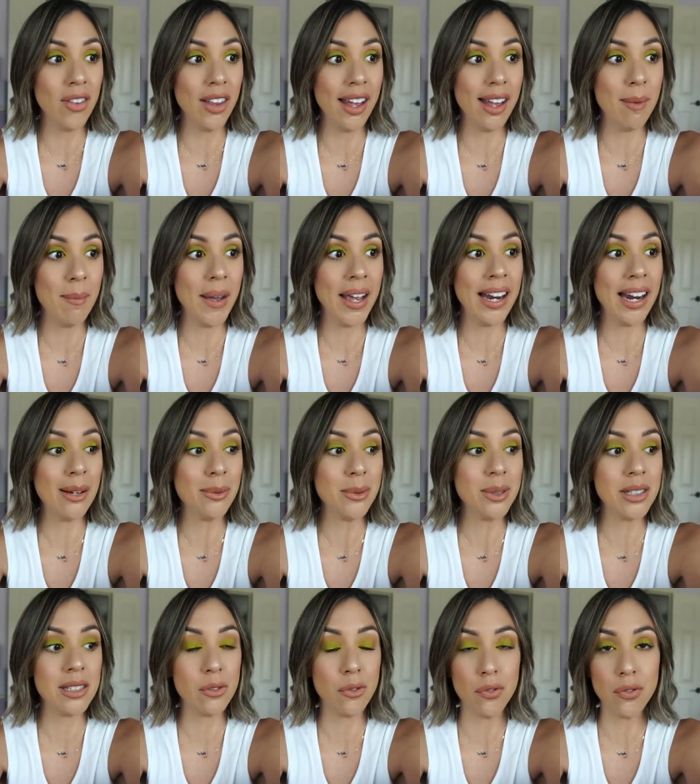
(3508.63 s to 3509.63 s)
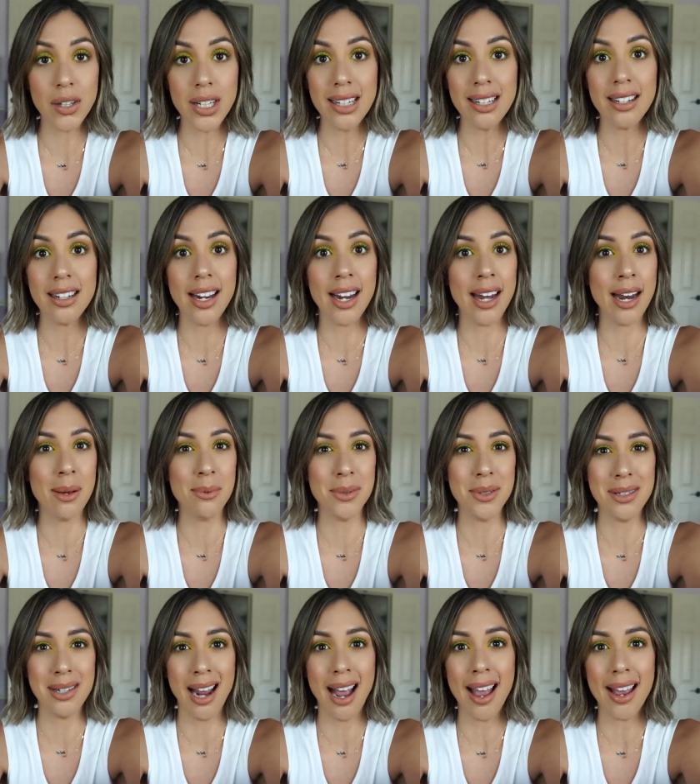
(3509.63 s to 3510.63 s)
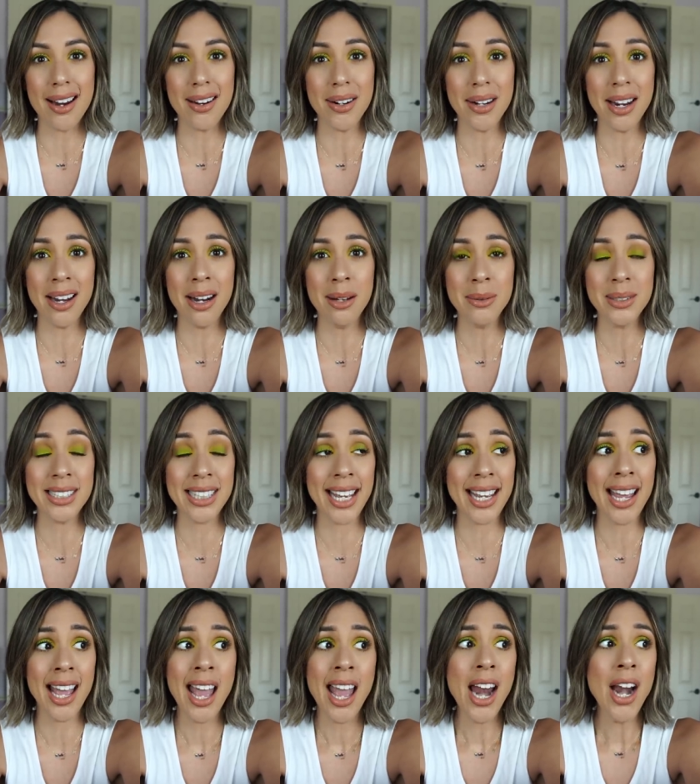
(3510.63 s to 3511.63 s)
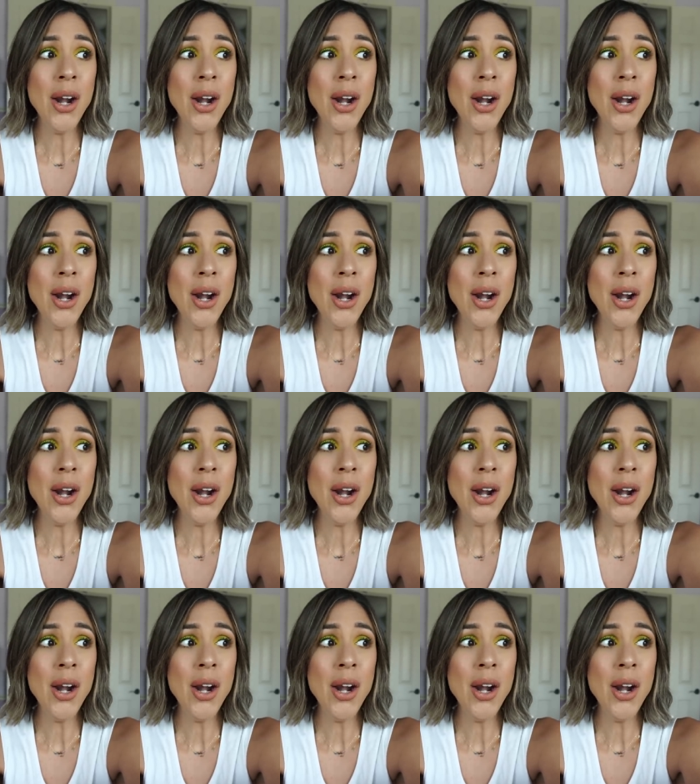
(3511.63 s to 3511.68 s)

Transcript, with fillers: them and I was defeated and I was tired and I was like,